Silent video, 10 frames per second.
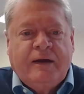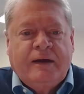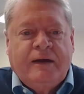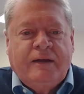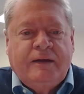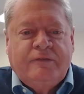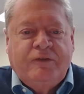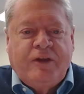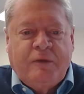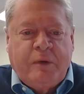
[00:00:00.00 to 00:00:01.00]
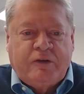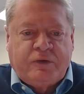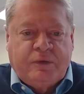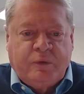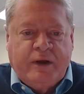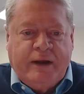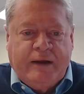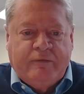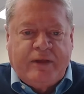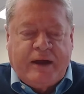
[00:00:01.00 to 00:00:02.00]
Uh, if you've done much
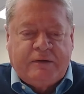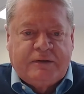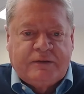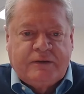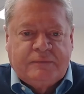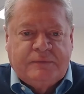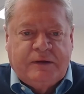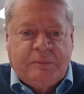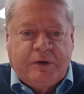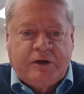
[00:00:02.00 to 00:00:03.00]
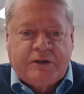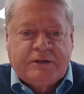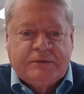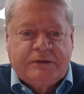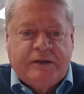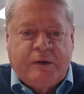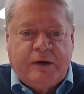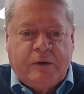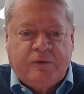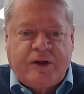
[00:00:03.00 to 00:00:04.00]
reading of that uh, book in
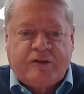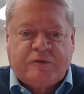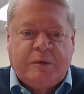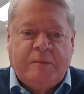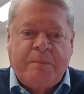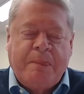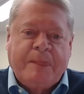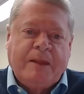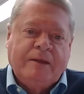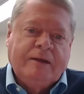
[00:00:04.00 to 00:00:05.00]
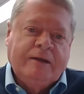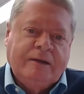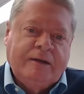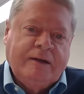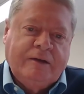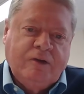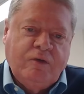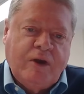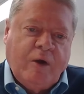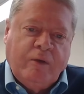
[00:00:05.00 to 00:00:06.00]
the Old Testament, uh, you
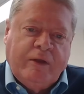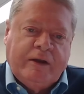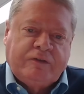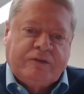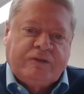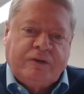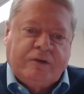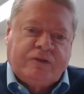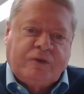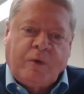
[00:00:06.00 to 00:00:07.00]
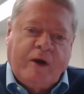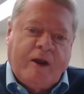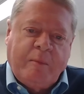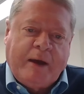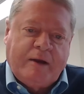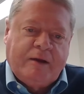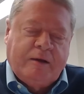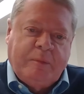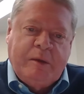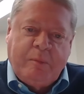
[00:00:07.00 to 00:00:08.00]
know that it's a, a story about
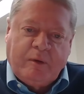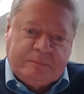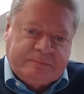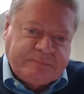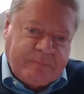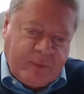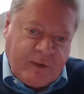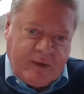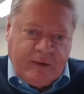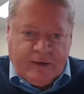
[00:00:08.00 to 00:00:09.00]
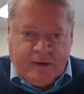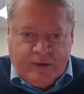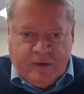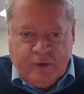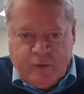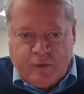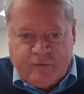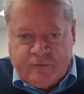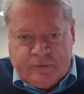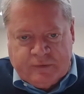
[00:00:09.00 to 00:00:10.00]
a, a people who
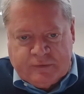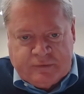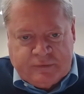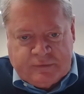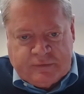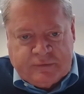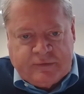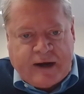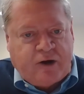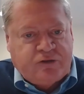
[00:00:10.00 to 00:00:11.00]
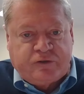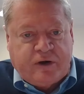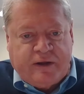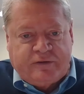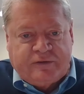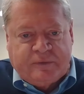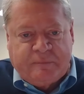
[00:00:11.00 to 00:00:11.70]
are in dire straits